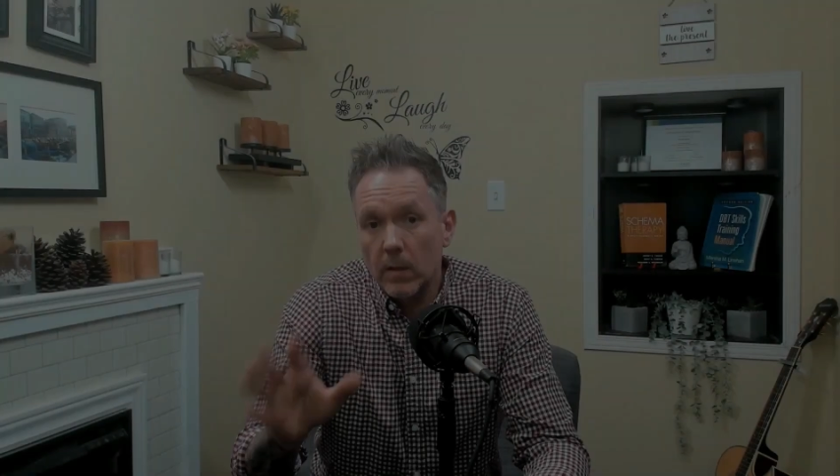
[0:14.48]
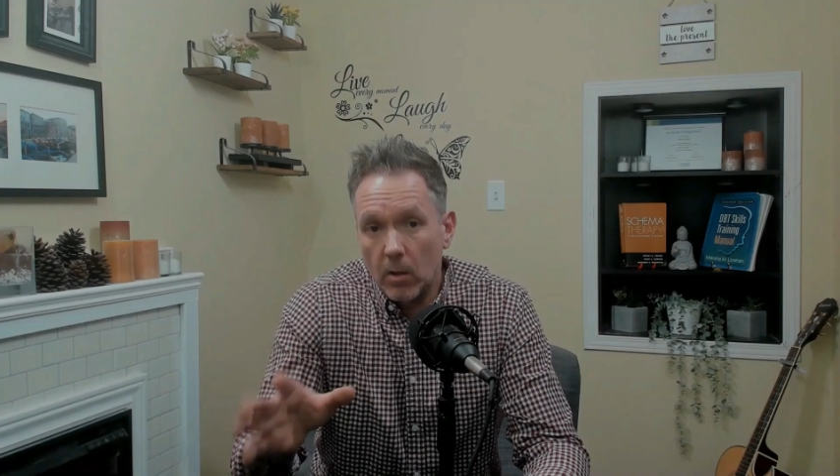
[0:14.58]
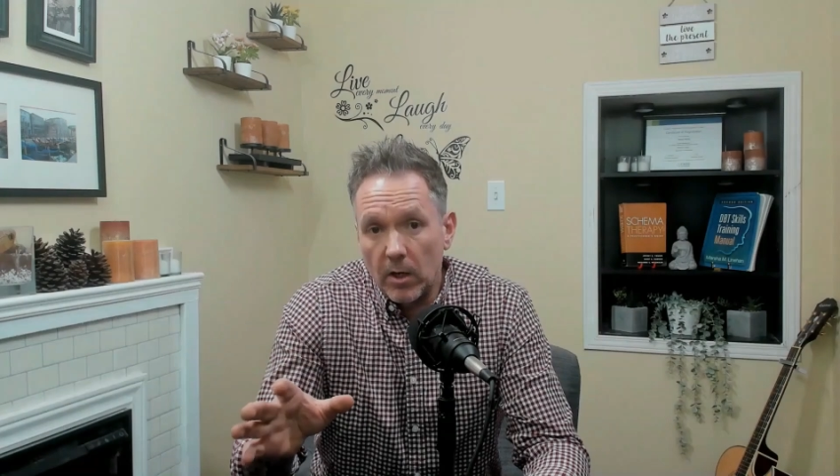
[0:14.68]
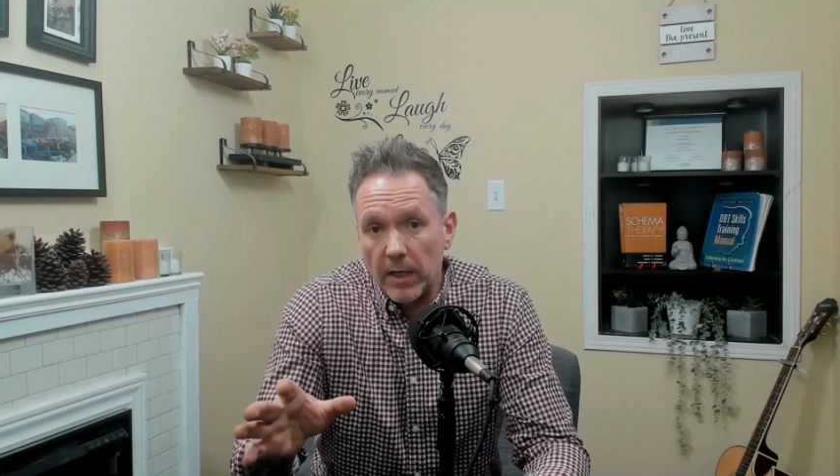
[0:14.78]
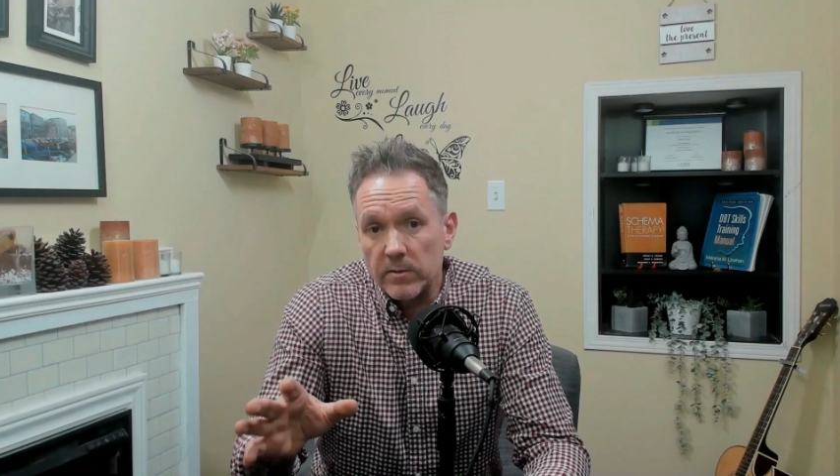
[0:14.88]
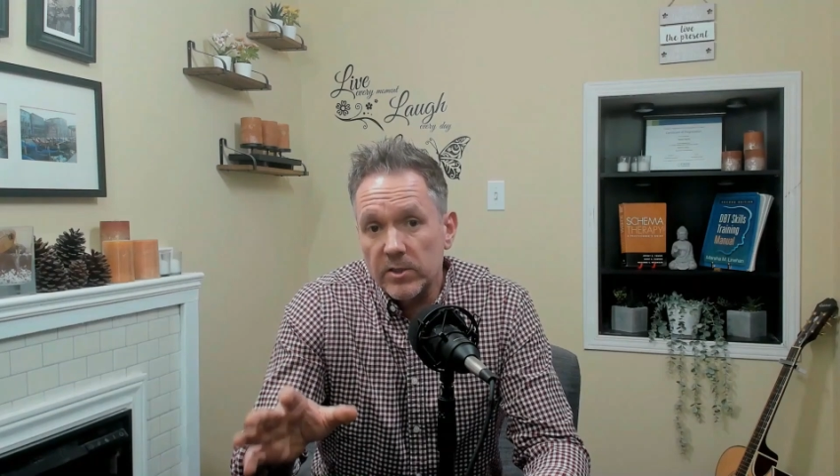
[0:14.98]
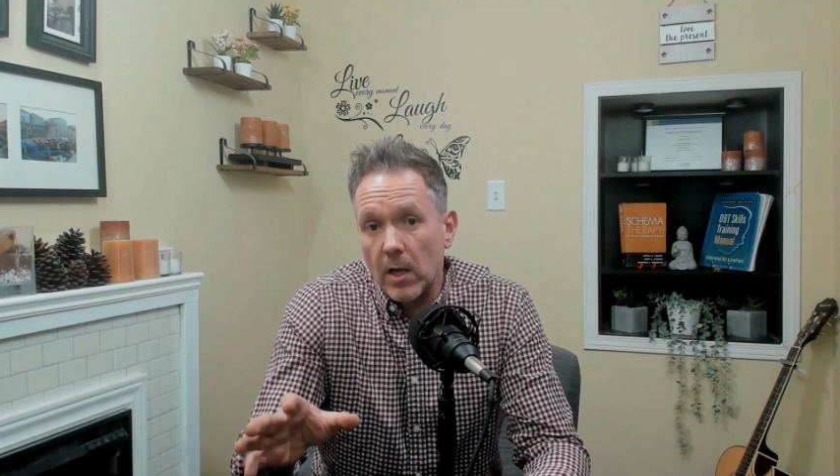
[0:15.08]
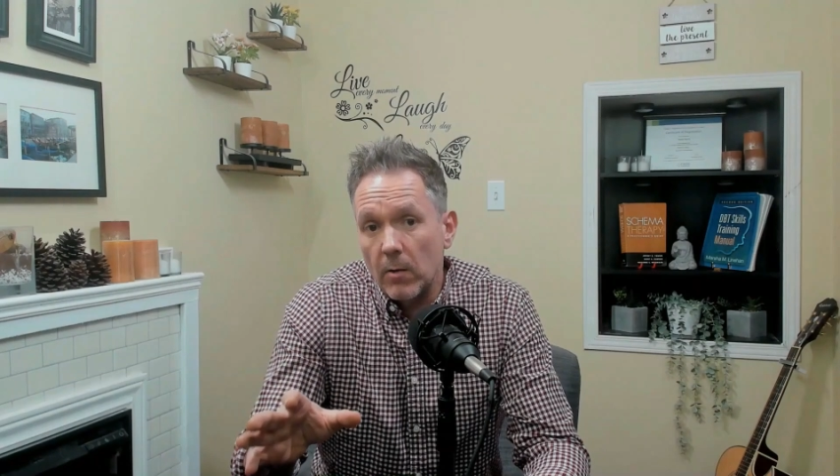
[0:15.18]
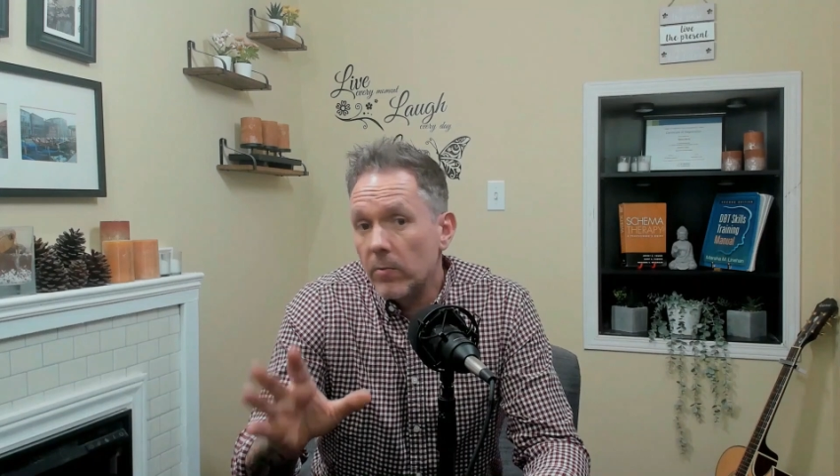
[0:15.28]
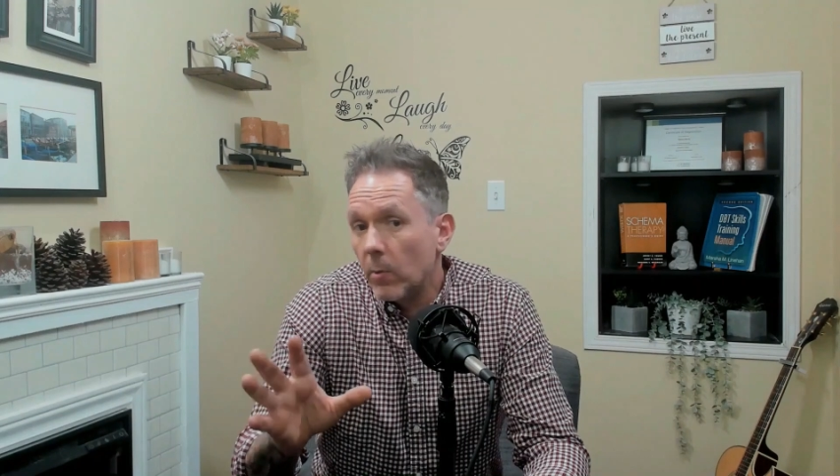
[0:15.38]
Alright,
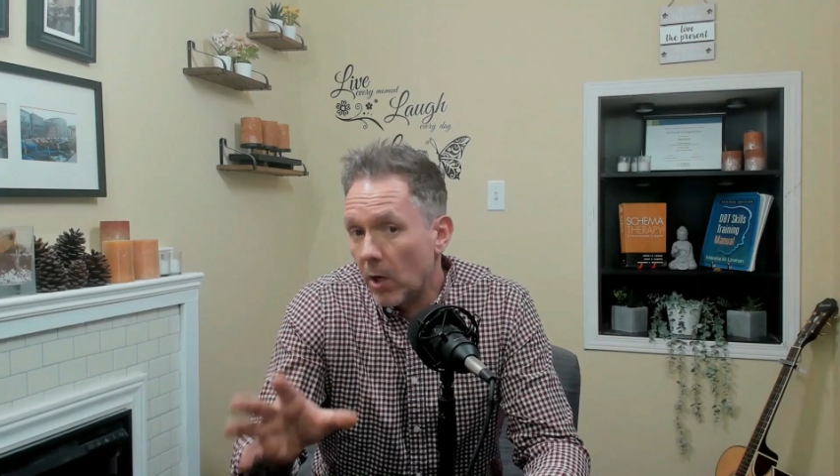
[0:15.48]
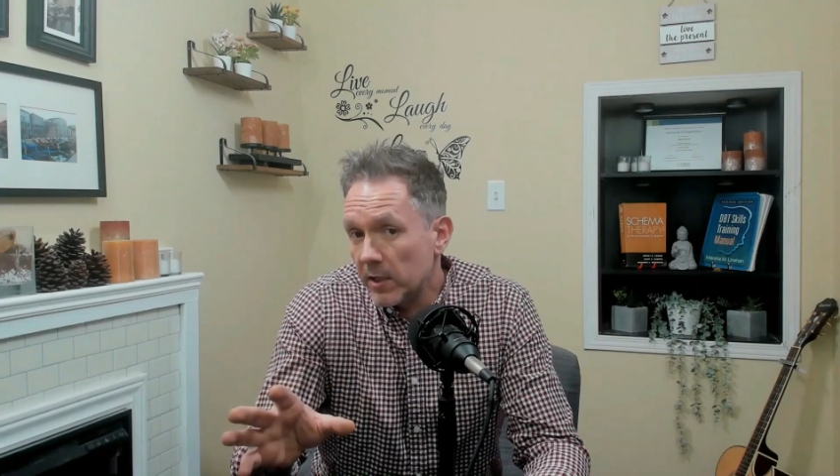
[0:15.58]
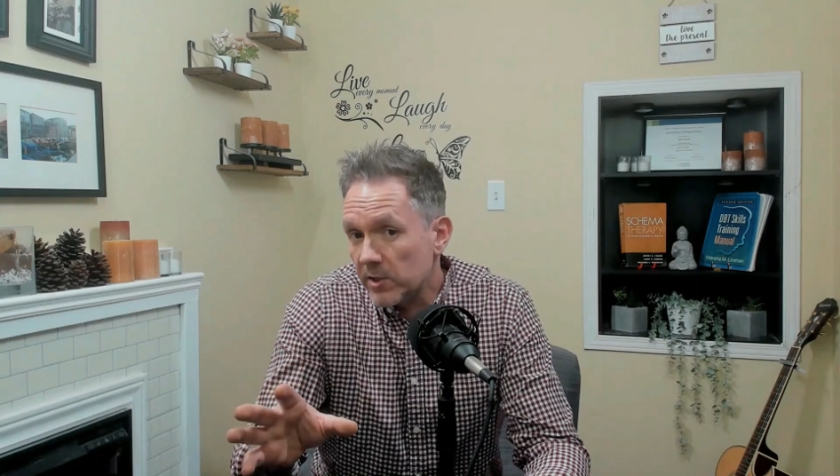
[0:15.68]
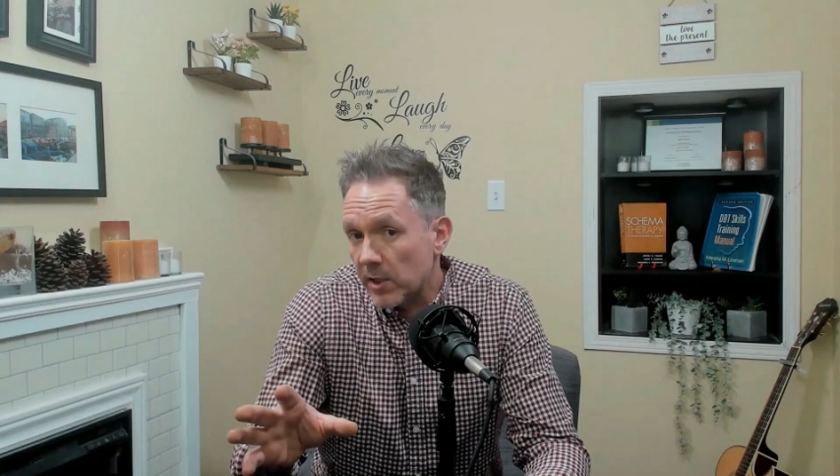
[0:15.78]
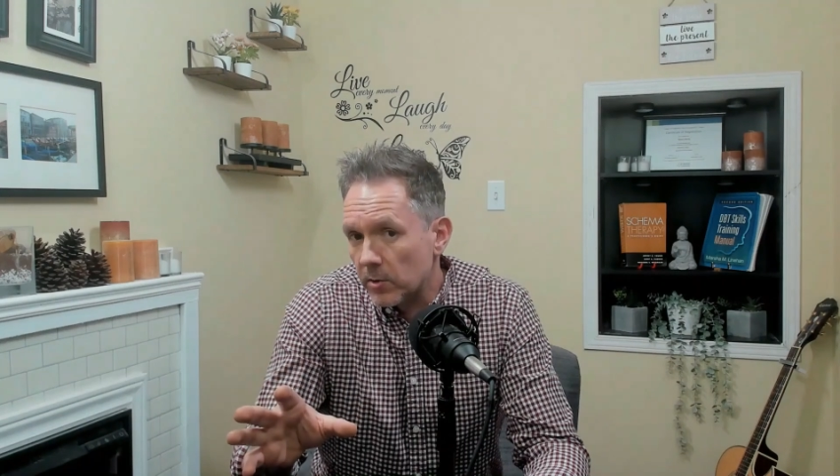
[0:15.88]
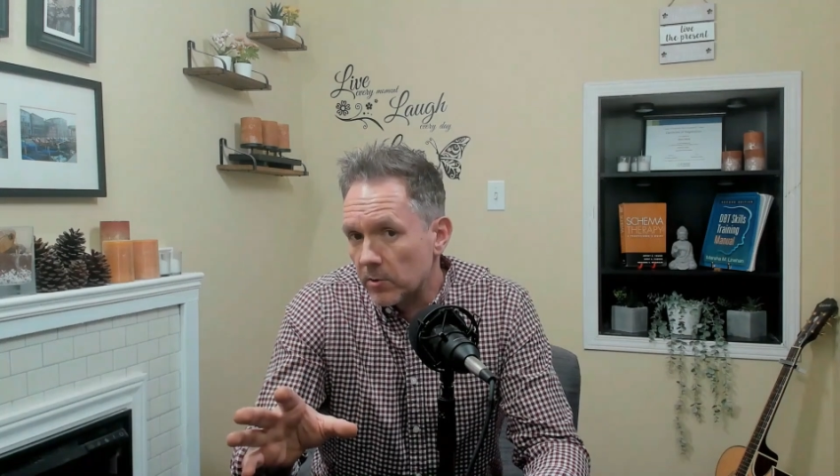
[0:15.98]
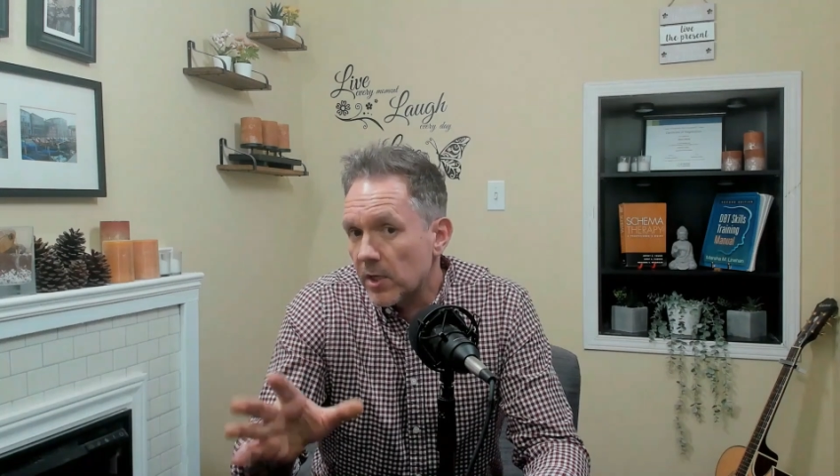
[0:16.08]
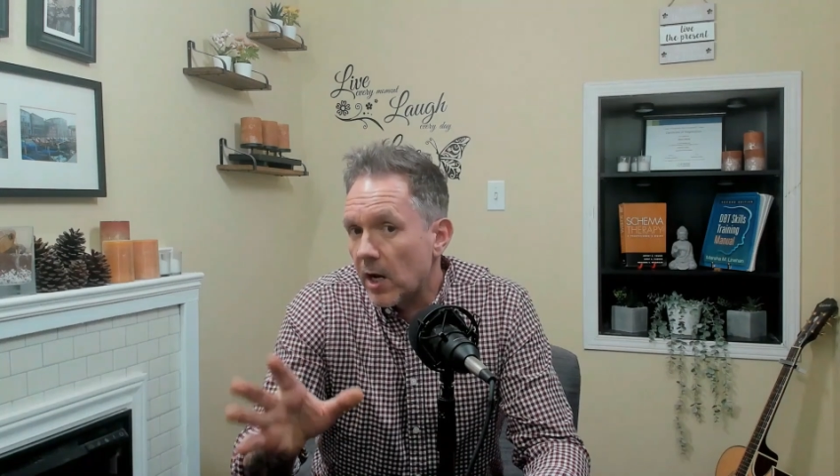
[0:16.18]
so the What Skills